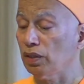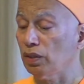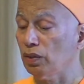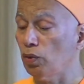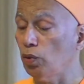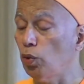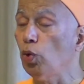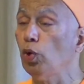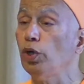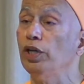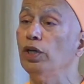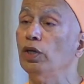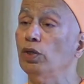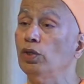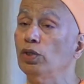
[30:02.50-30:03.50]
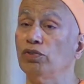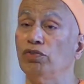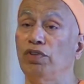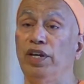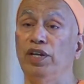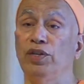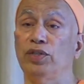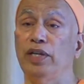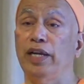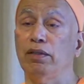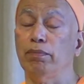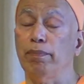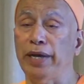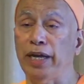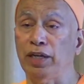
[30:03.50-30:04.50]
holding on to things that
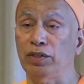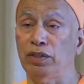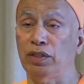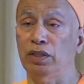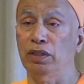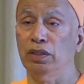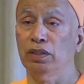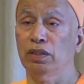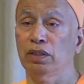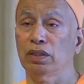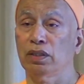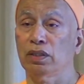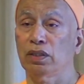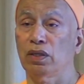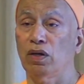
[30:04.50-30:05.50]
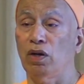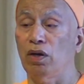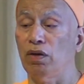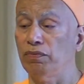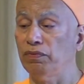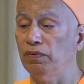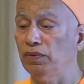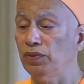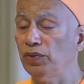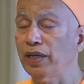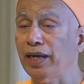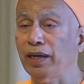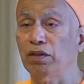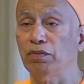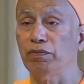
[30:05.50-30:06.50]
matter, of
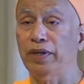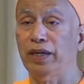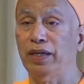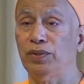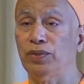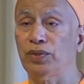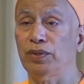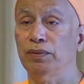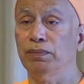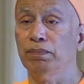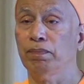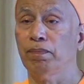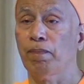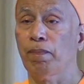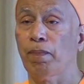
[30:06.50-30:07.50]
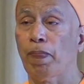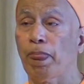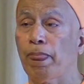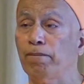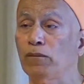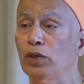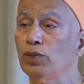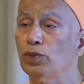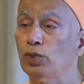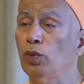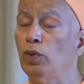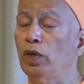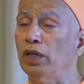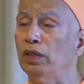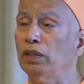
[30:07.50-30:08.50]
sacrifice, and so
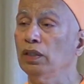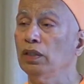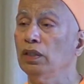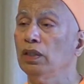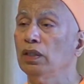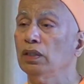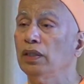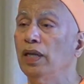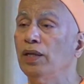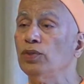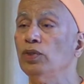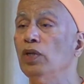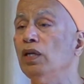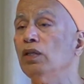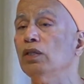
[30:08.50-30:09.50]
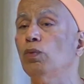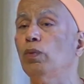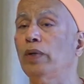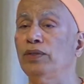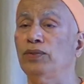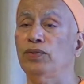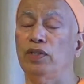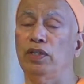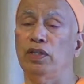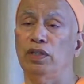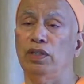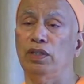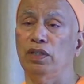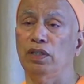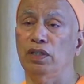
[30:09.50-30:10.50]
on, that's not a once in a
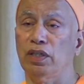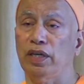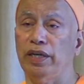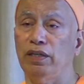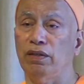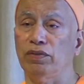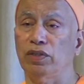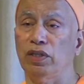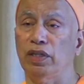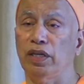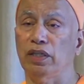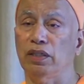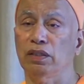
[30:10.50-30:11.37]
year kind of a thing.